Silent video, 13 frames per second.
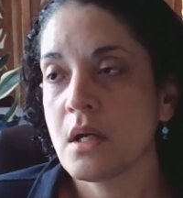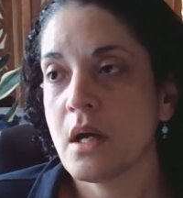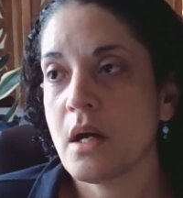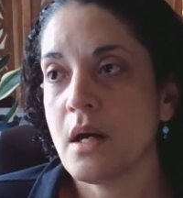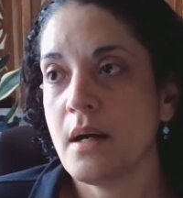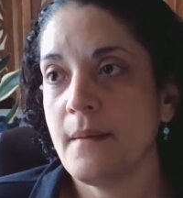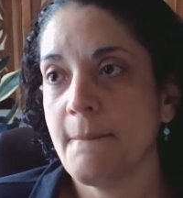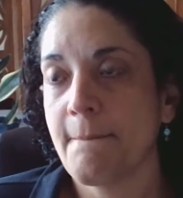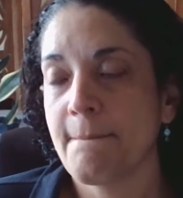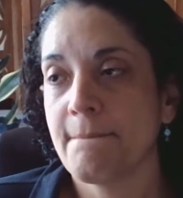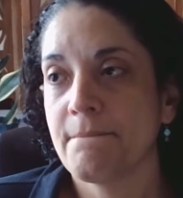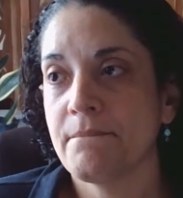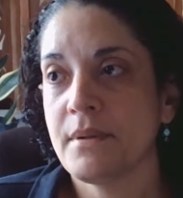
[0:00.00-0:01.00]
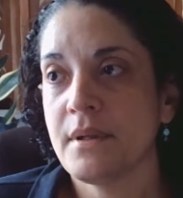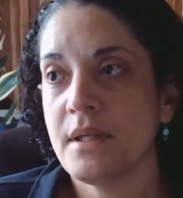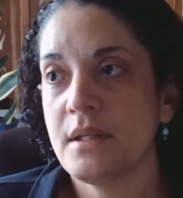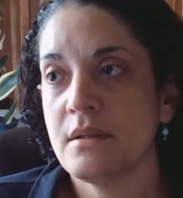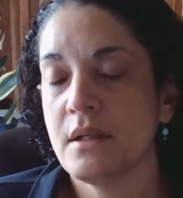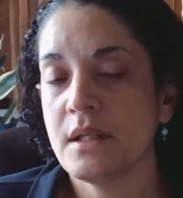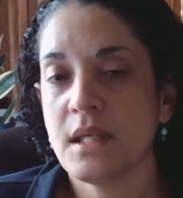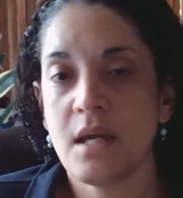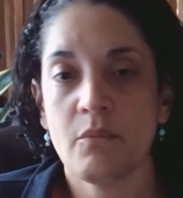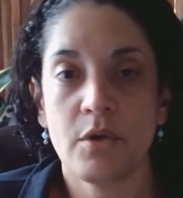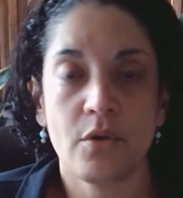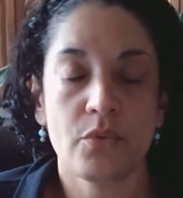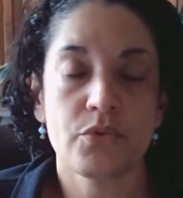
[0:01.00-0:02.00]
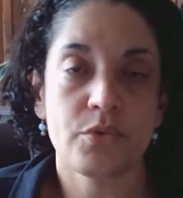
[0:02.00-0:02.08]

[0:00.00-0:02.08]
But again, we don't